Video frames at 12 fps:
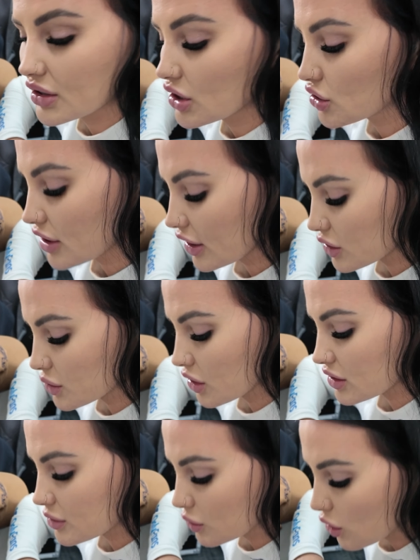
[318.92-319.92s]
to this track because we've
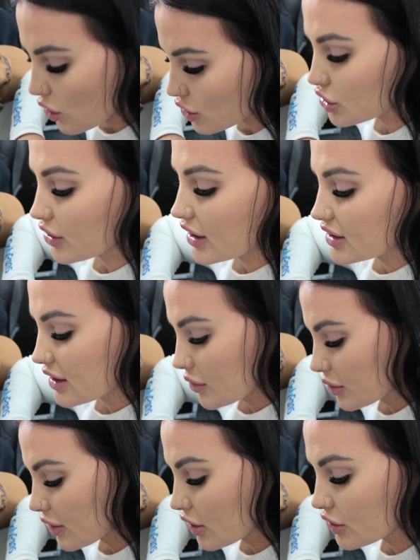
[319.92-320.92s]
got some long straights that
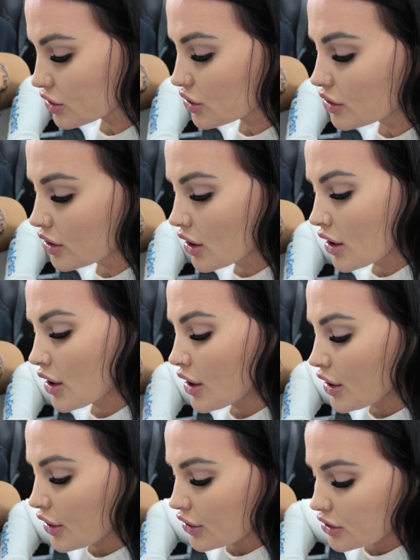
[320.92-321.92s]
we run
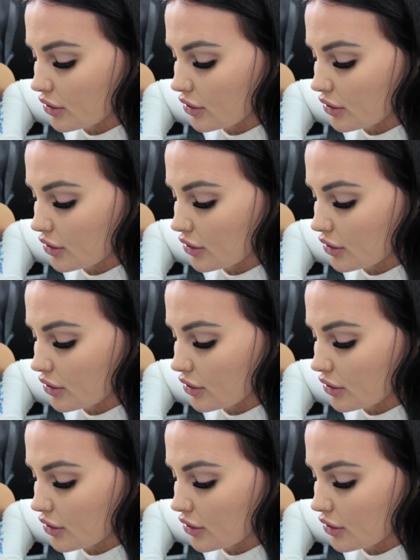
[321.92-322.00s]
onto.